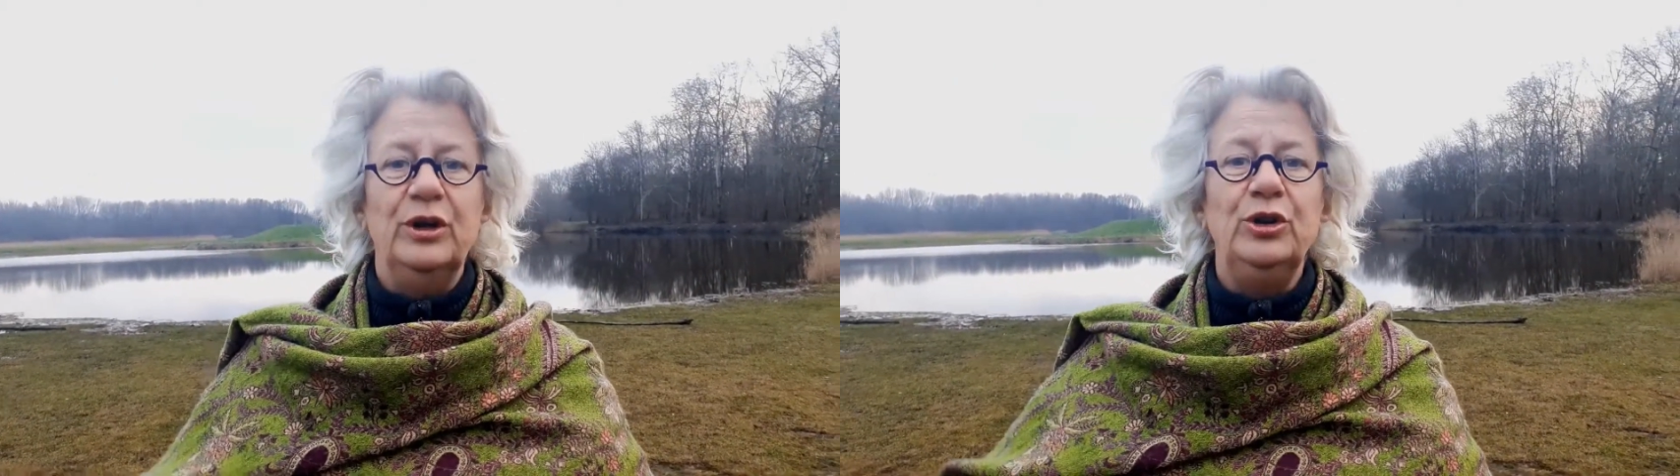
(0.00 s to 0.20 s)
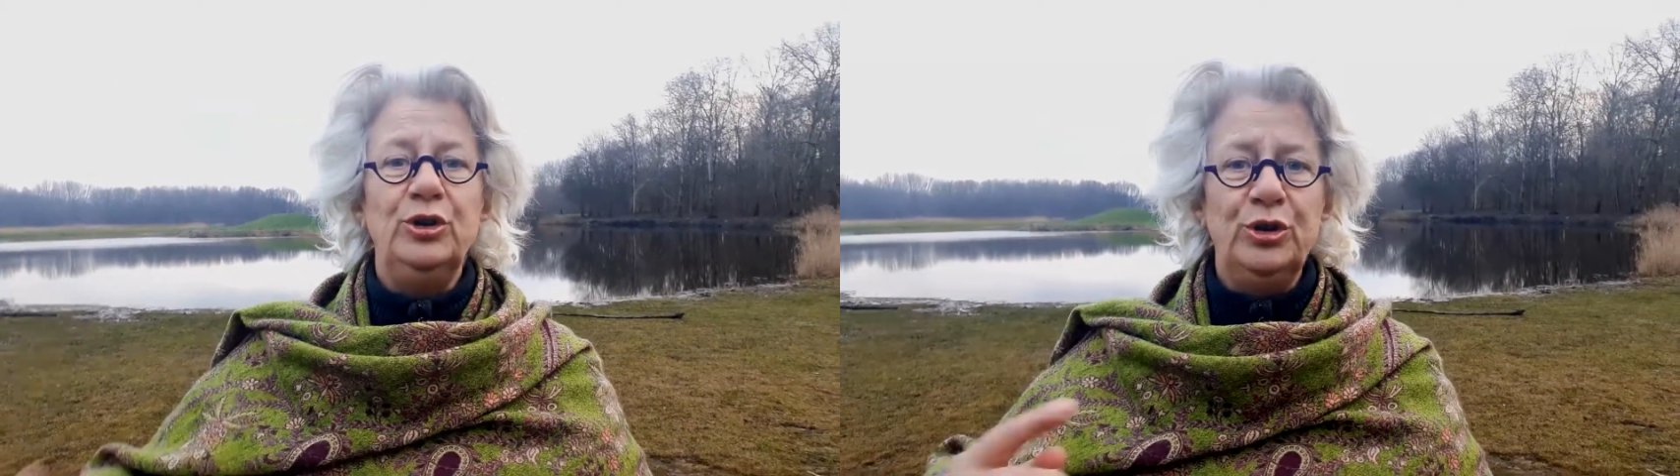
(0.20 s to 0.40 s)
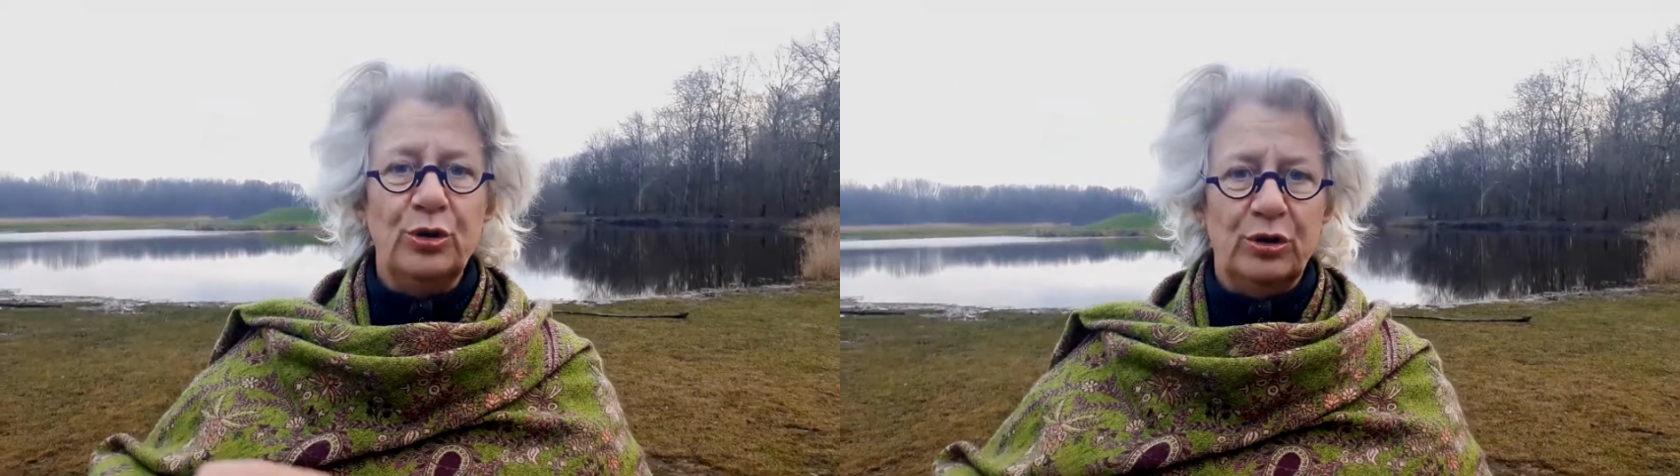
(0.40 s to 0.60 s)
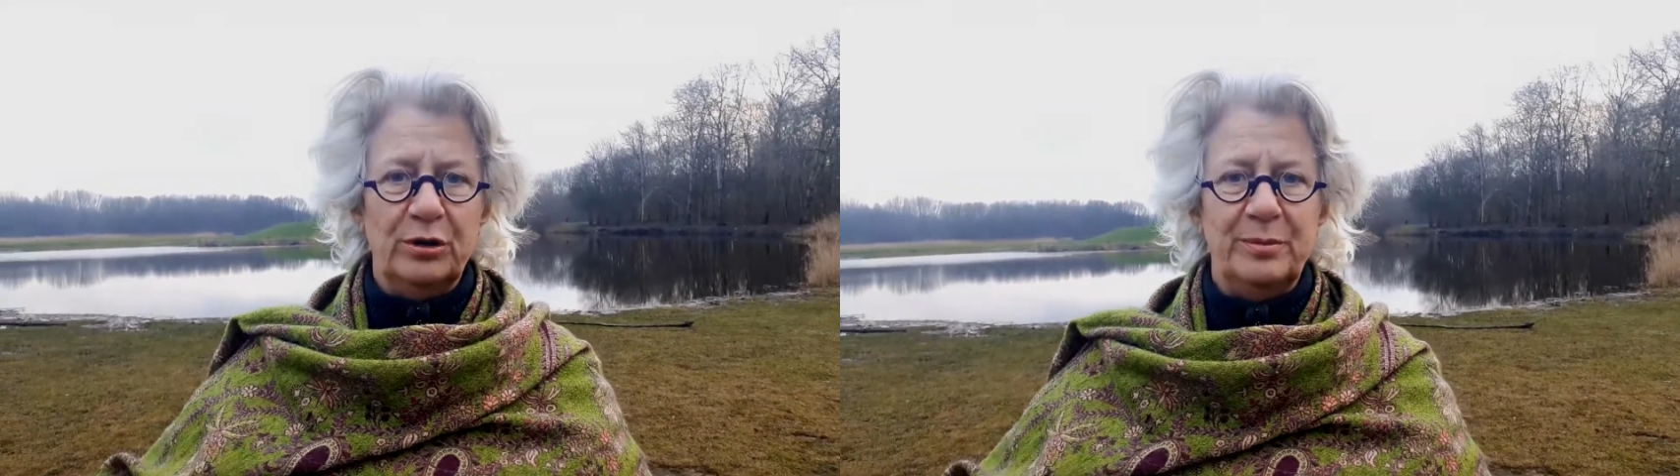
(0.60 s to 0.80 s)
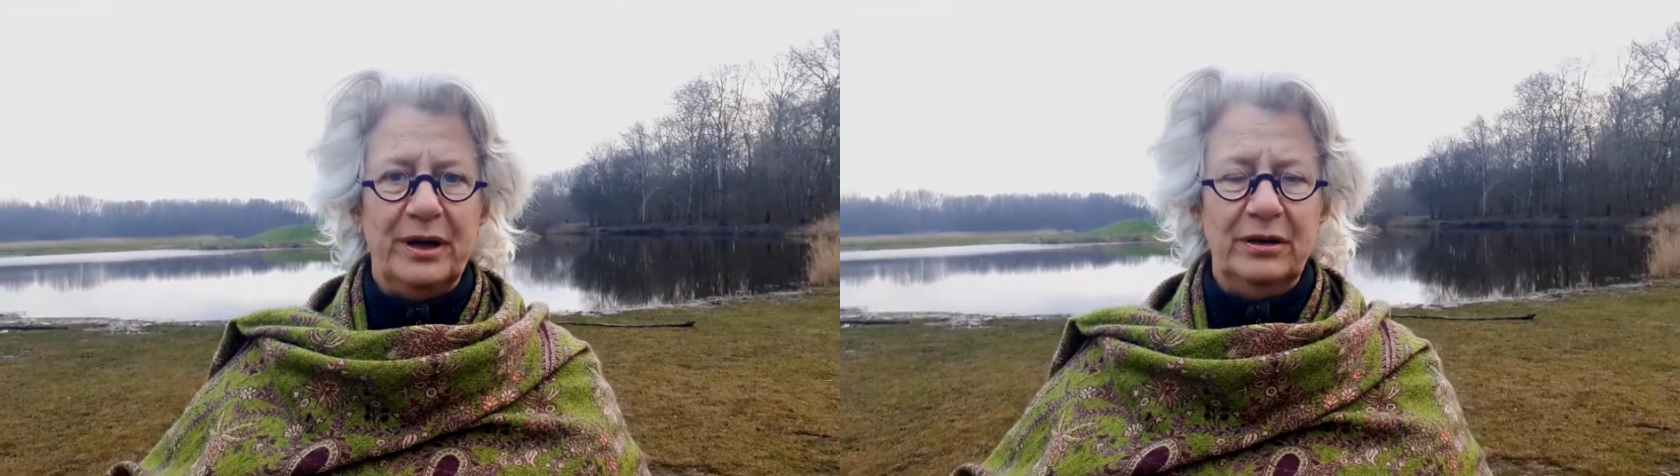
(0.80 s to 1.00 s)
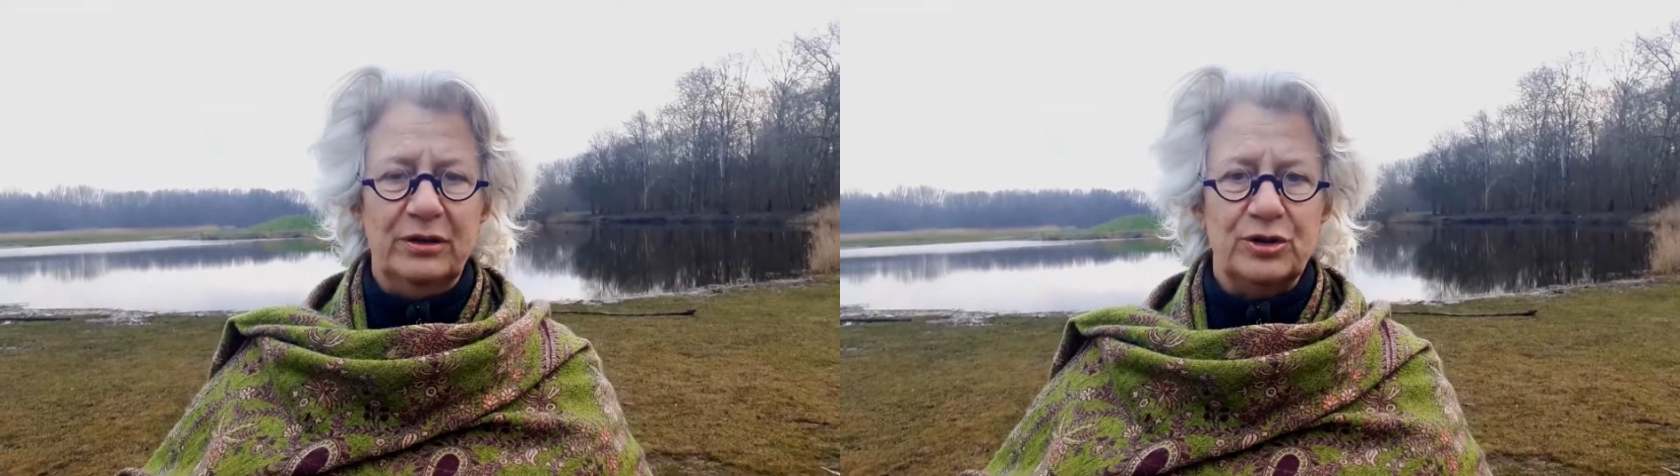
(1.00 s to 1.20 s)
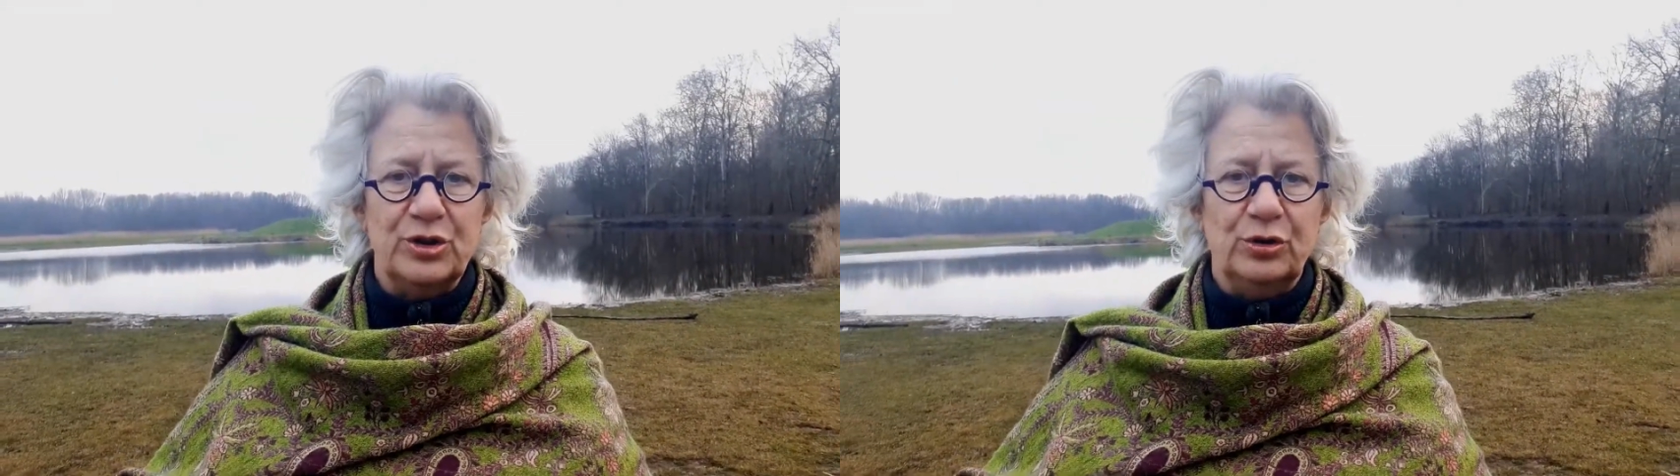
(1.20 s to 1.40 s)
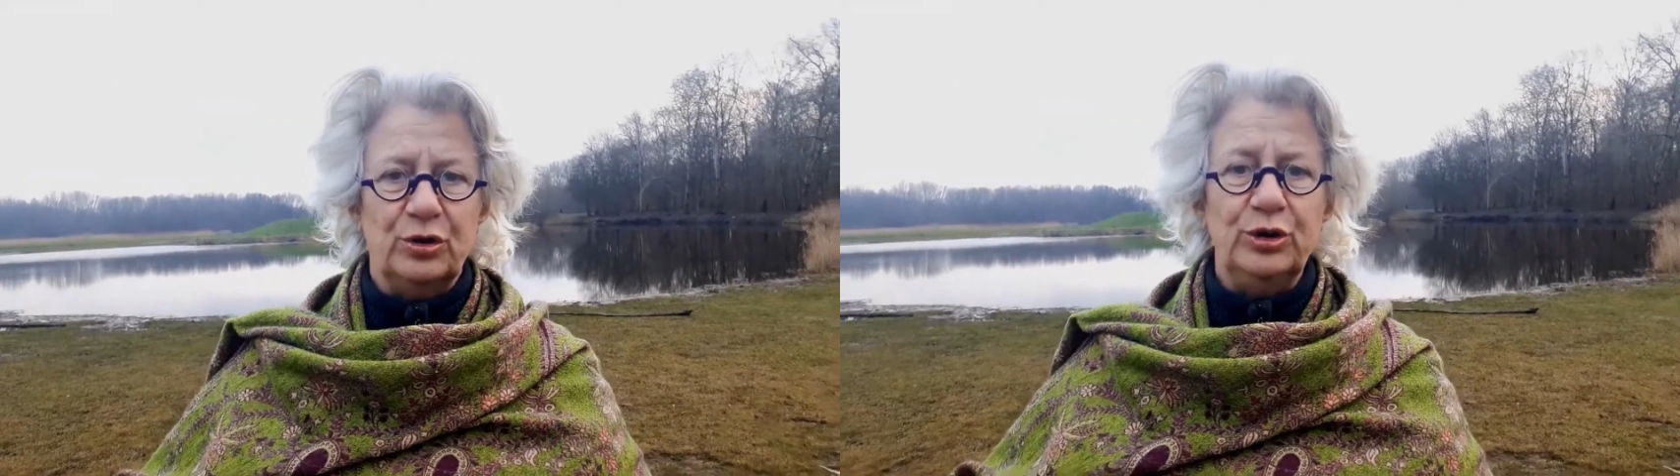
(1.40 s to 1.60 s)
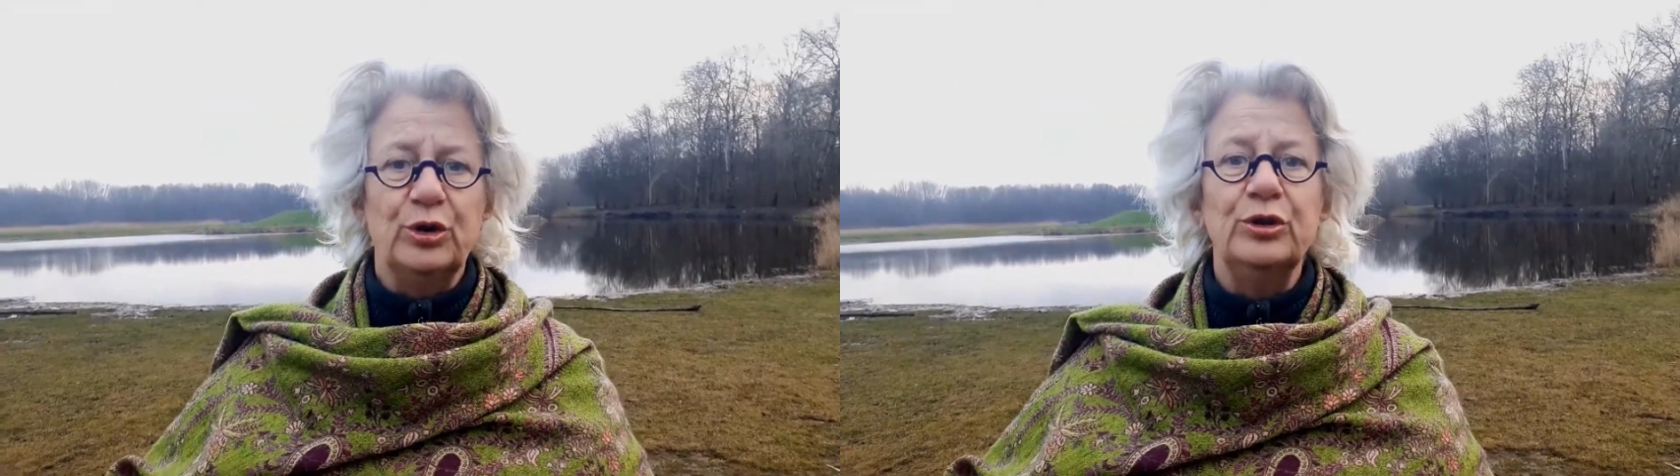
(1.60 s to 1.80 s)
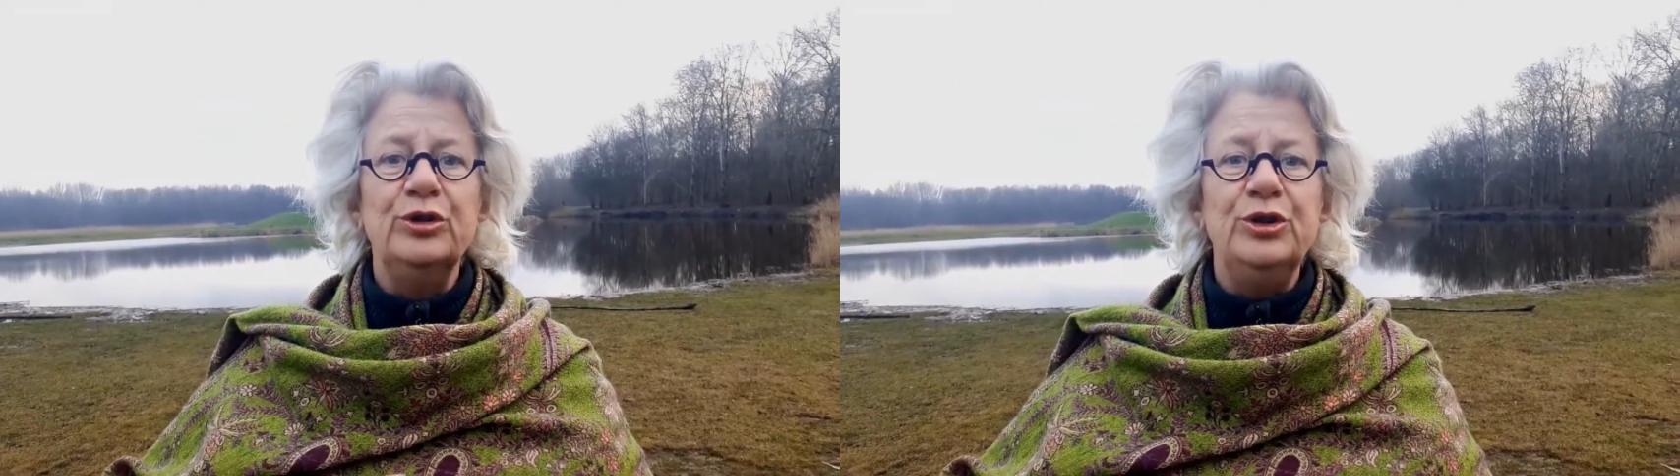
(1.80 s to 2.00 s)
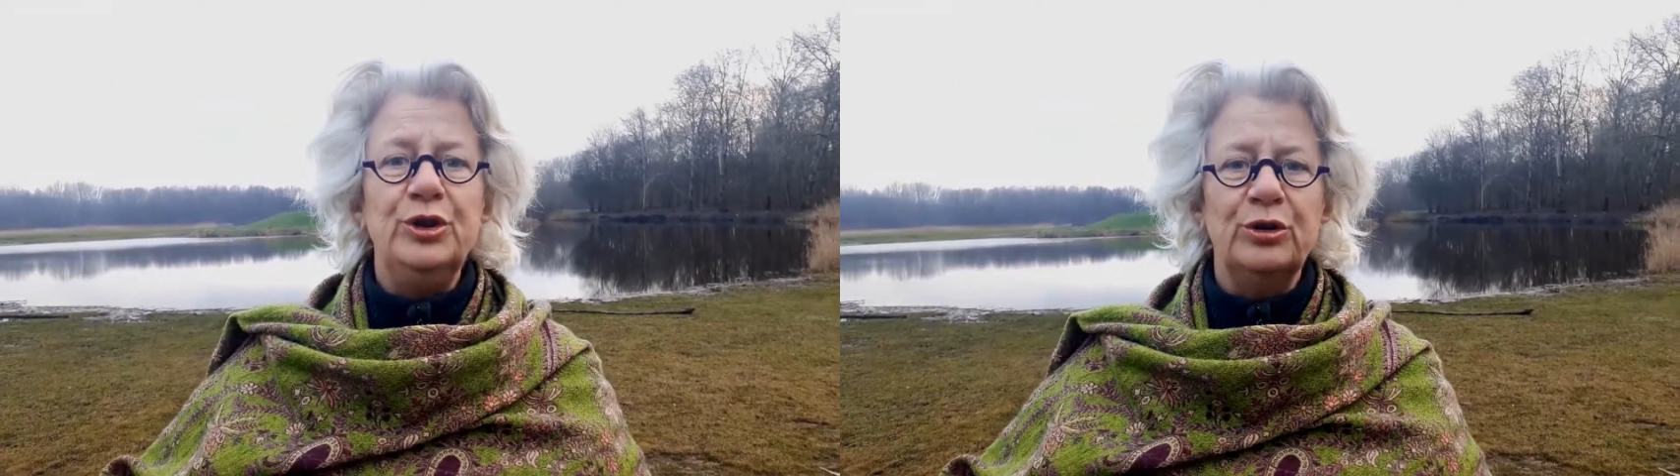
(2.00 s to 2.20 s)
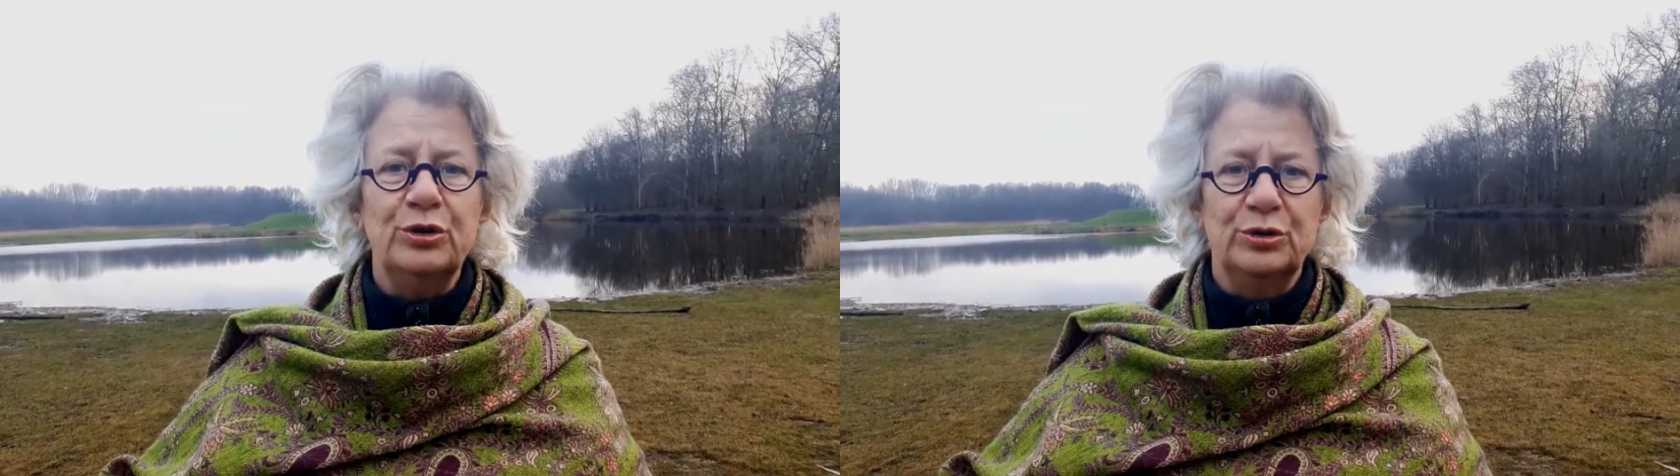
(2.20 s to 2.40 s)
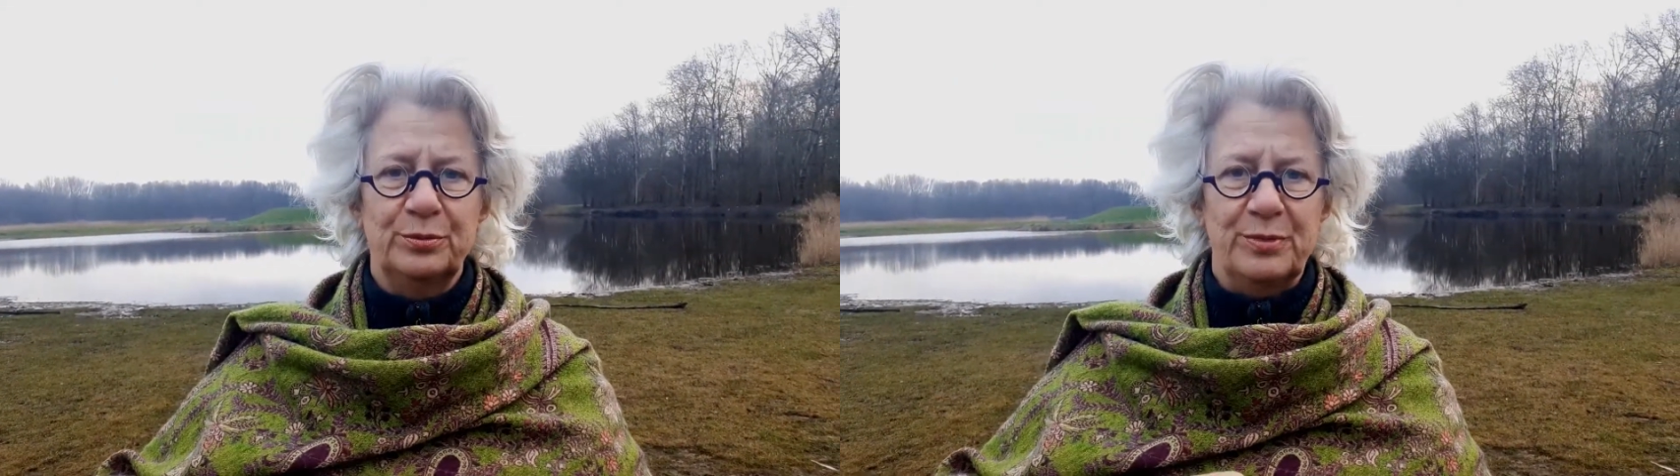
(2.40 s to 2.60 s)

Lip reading: your biological, your new